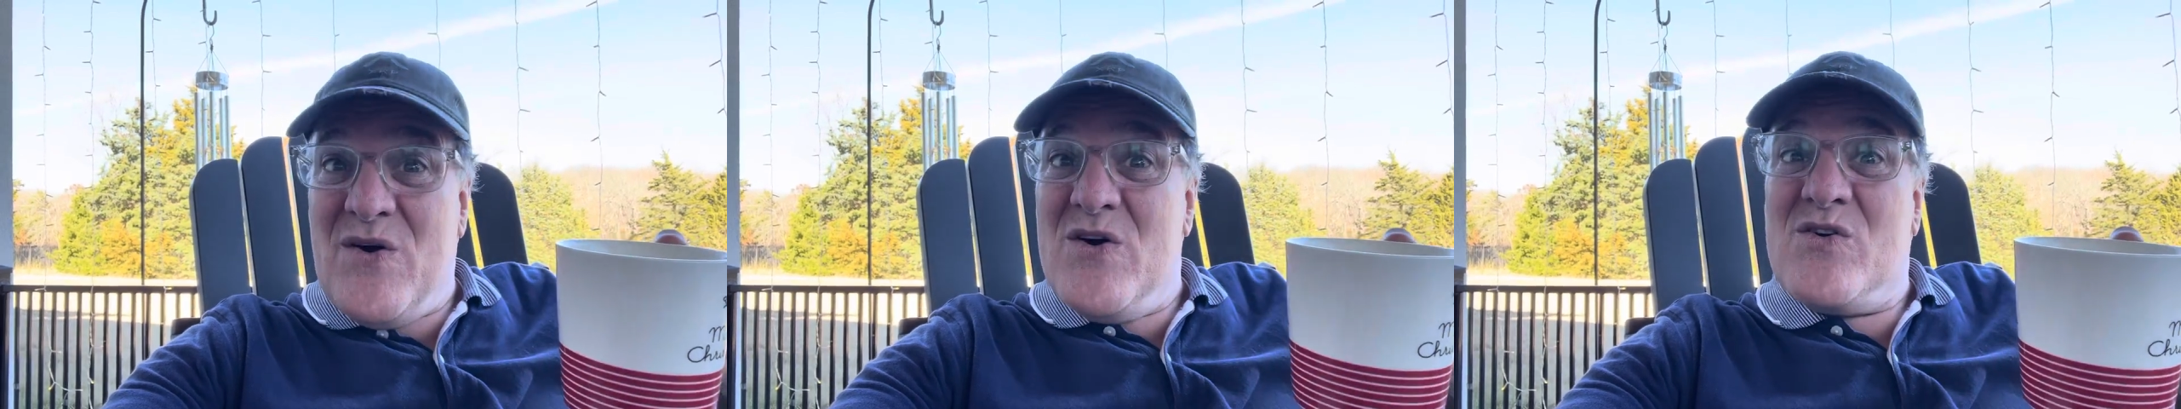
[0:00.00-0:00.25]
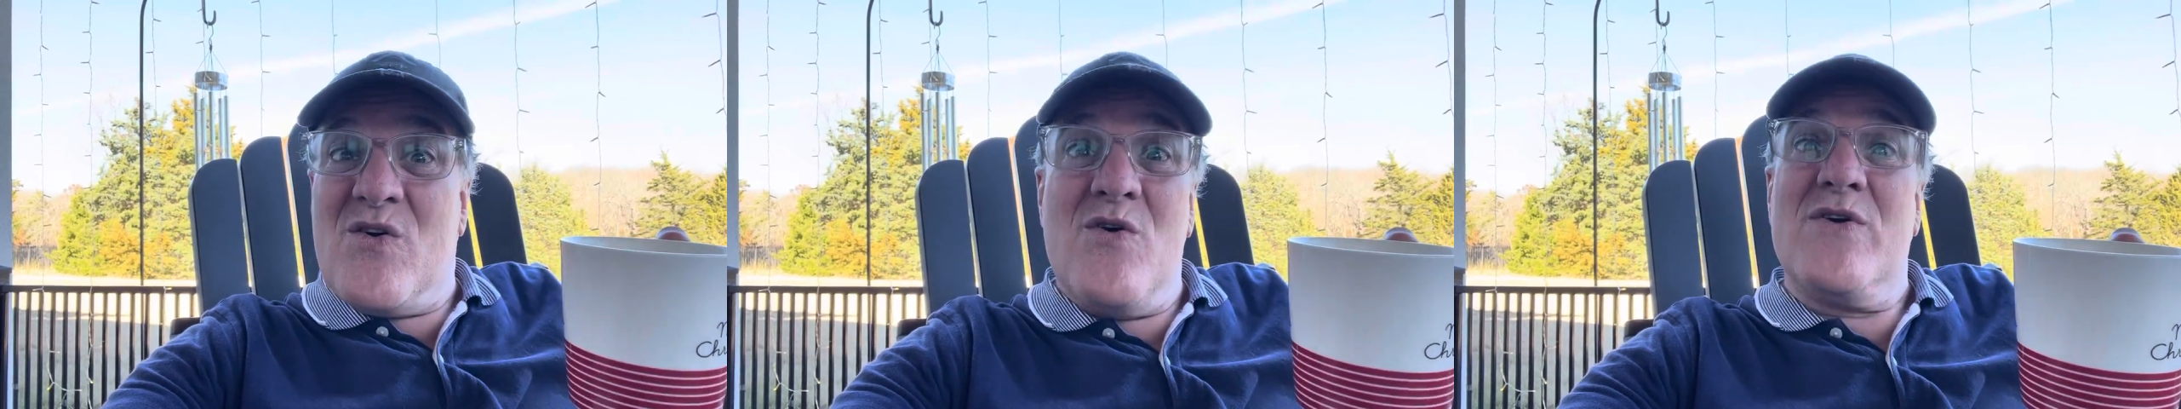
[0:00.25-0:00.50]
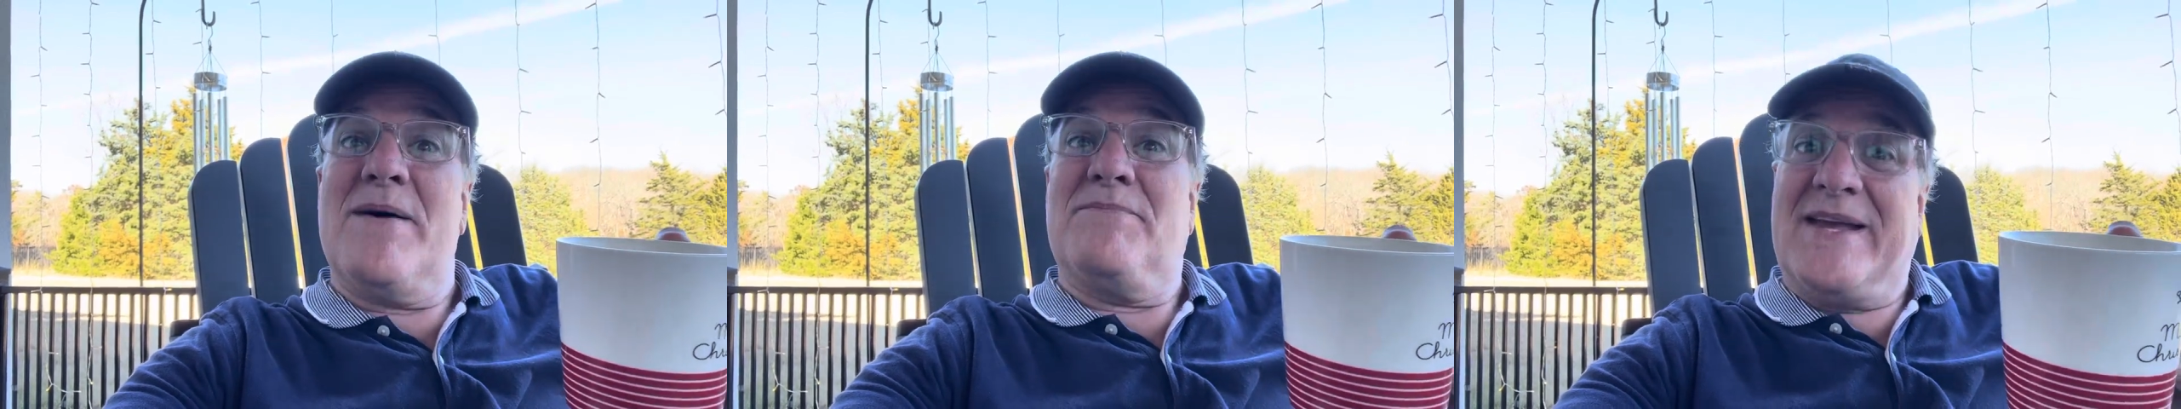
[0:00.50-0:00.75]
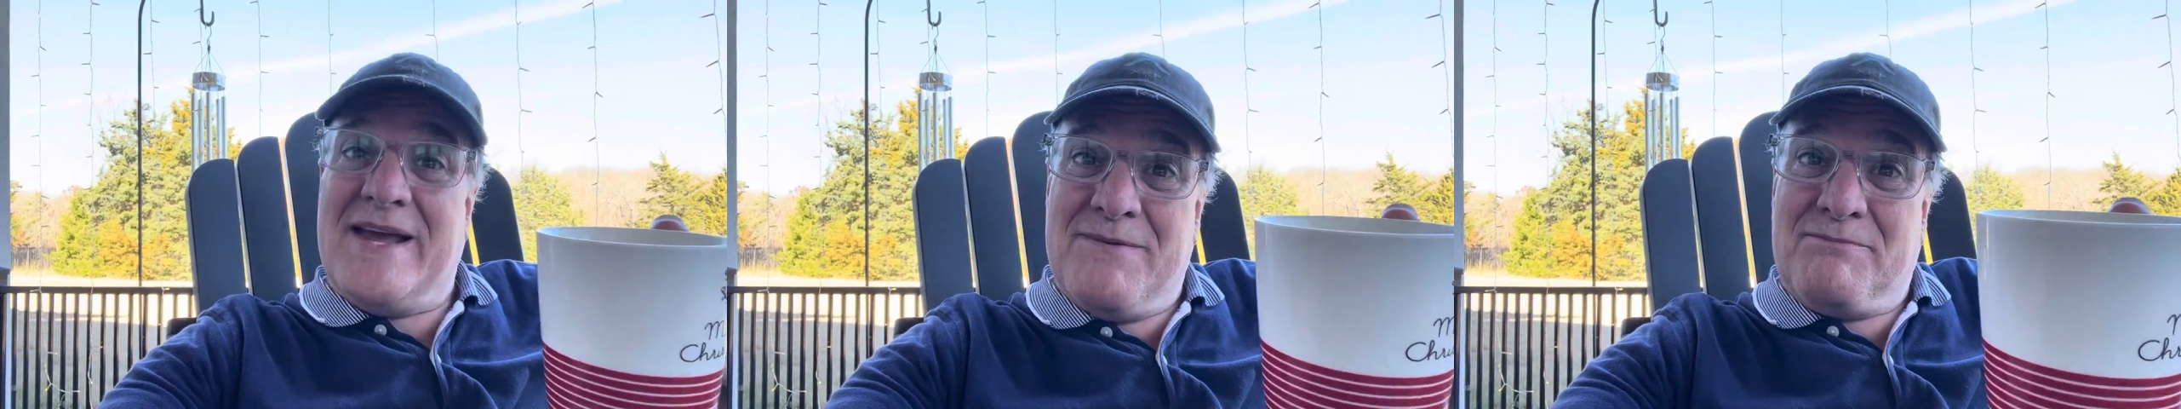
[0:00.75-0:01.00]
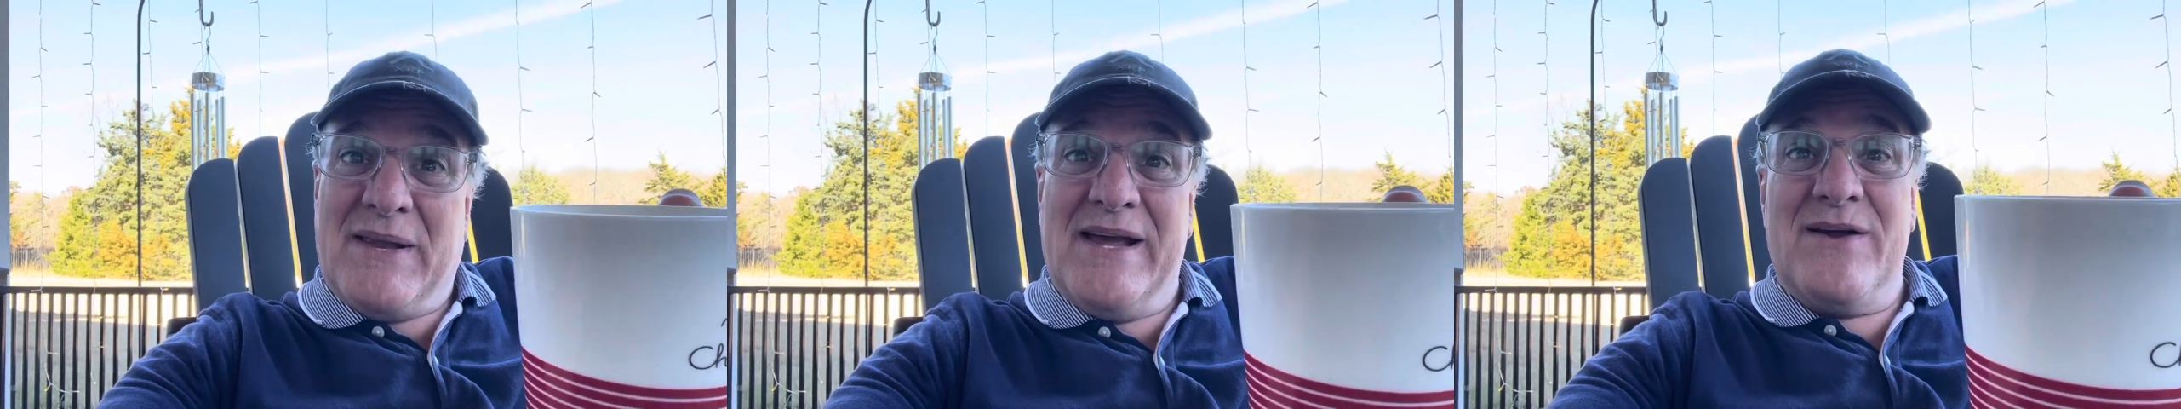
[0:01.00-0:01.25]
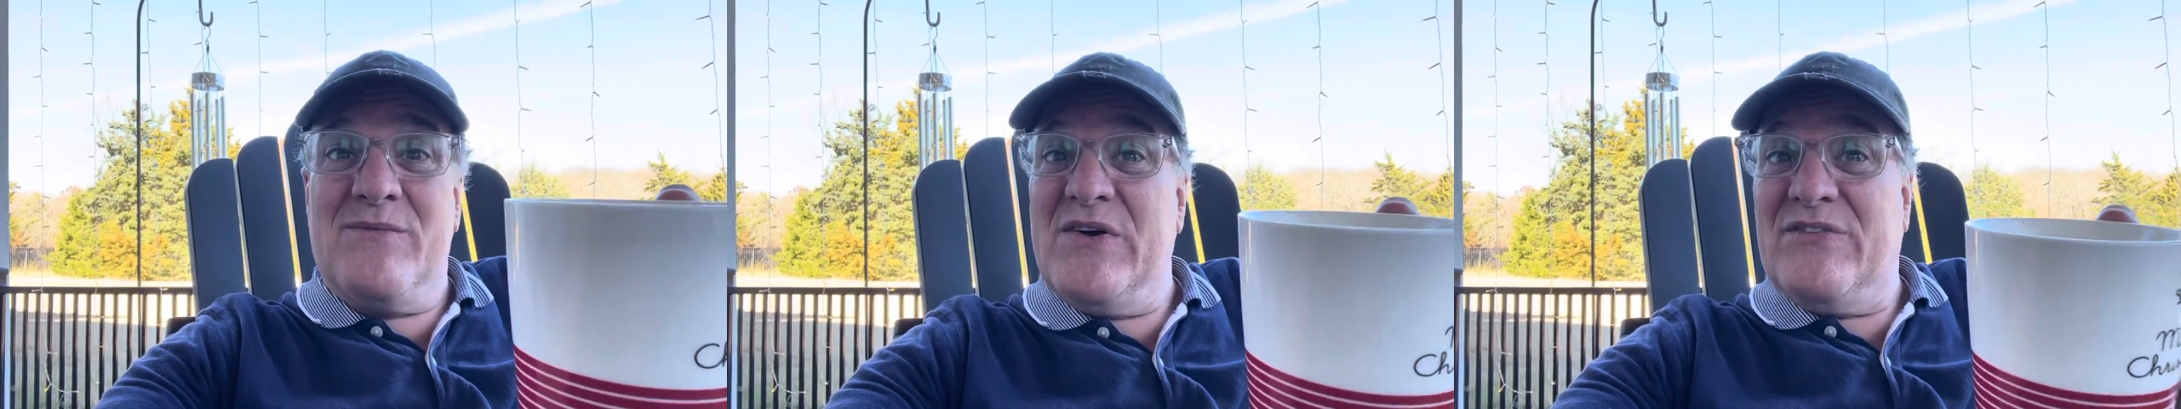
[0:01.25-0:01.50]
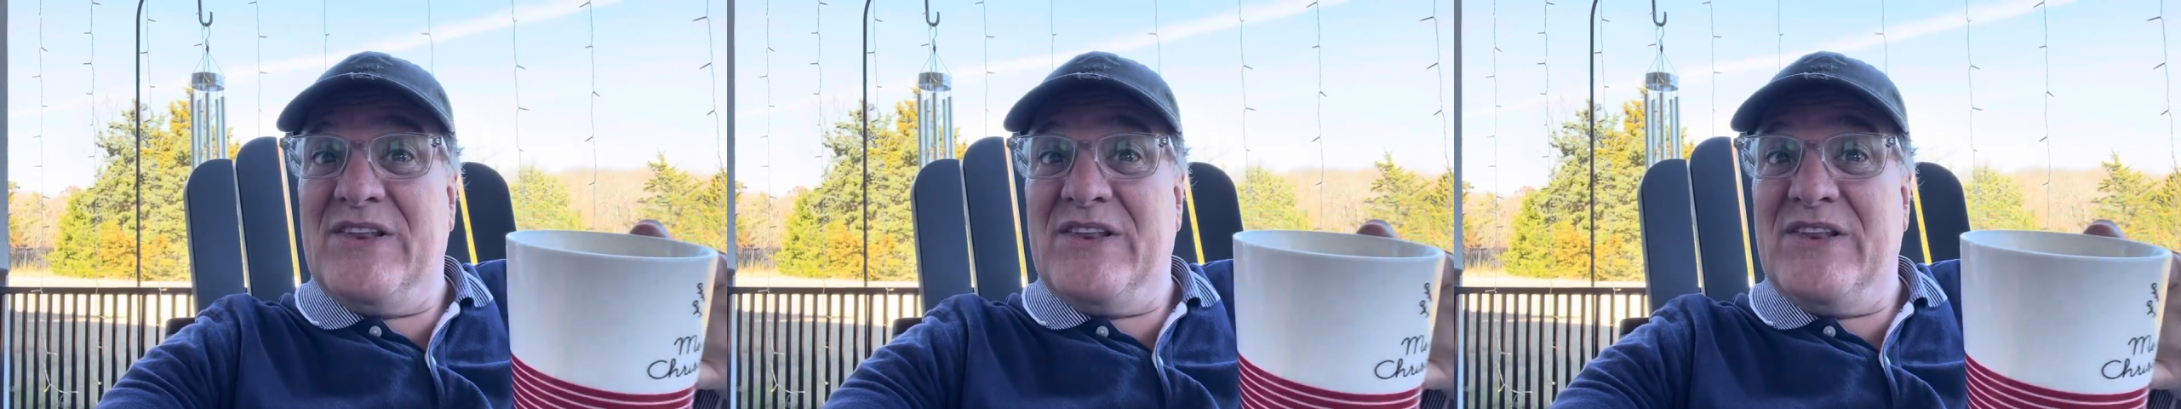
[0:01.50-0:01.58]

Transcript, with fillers: a grown-up kid playing with